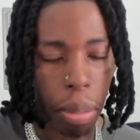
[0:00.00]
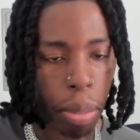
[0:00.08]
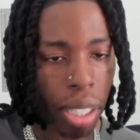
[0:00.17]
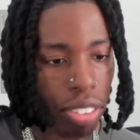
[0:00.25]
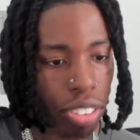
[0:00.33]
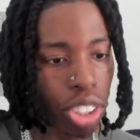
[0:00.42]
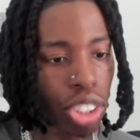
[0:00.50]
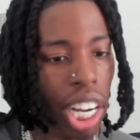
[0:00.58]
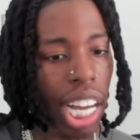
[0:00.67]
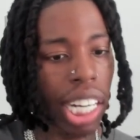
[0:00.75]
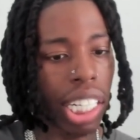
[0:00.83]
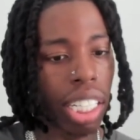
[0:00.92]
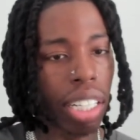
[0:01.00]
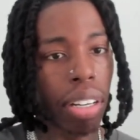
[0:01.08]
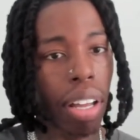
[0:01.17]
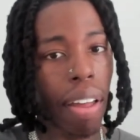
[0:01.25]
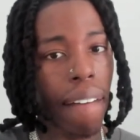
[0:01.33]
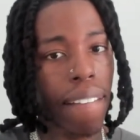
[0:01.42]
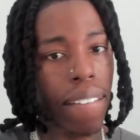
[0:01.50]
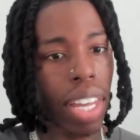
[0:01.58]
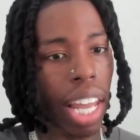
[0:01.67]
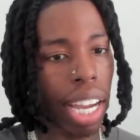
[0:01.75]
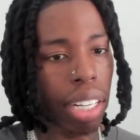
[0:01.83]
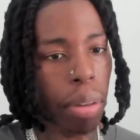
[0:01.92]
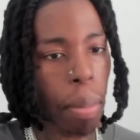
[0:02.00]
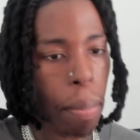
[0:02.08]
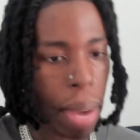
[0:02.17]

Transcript: But if you're trying to, like,